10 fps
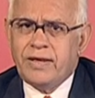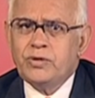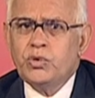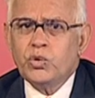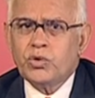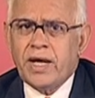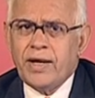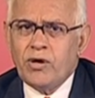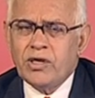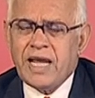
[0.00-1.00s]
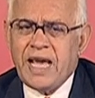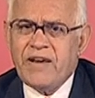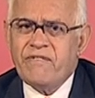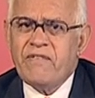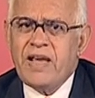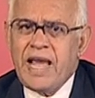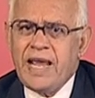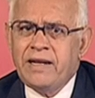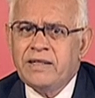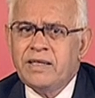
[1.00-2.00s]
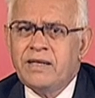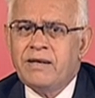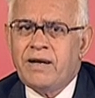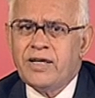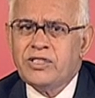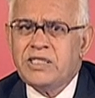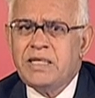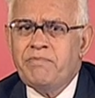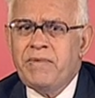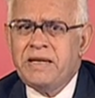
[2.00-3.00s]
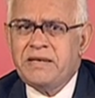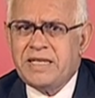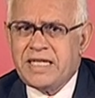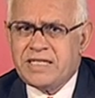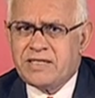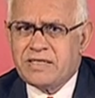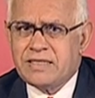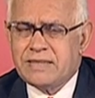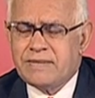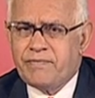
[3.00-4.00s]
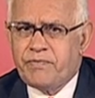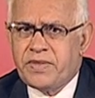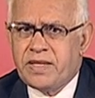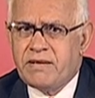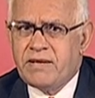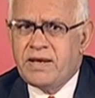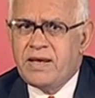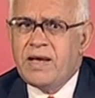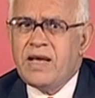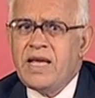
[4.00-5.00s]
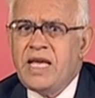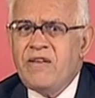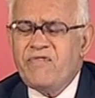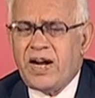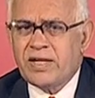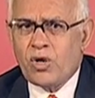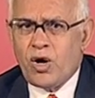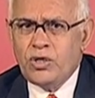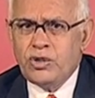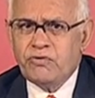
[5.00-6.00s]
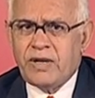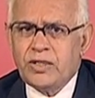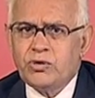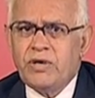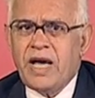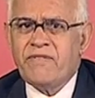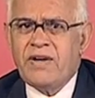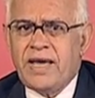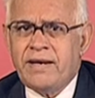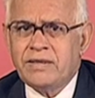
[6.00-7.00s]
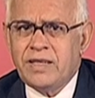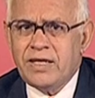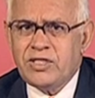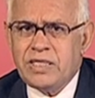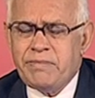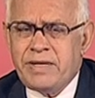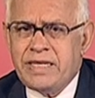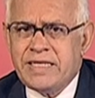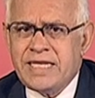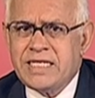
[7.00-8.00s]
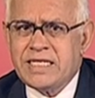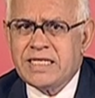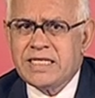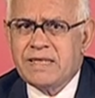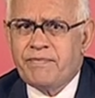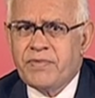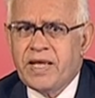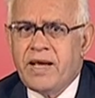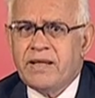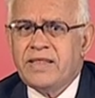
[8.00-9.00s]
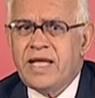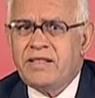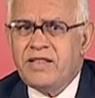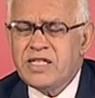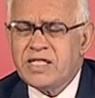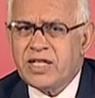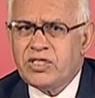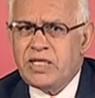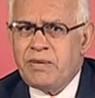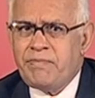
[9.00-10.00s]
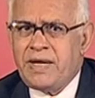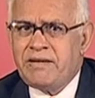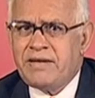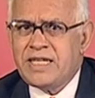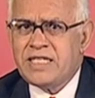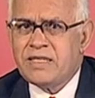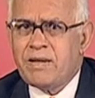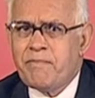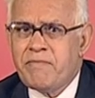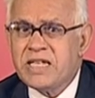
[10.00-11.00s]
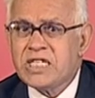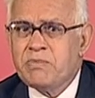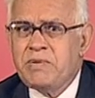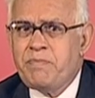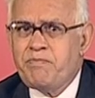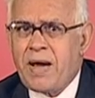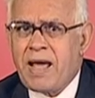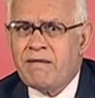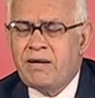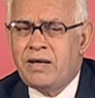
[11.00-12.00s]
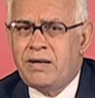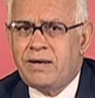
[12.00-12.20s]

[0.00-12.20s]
you cannot have another achievement test. If at all you want to have another achievement test, then this achievement test must be parallel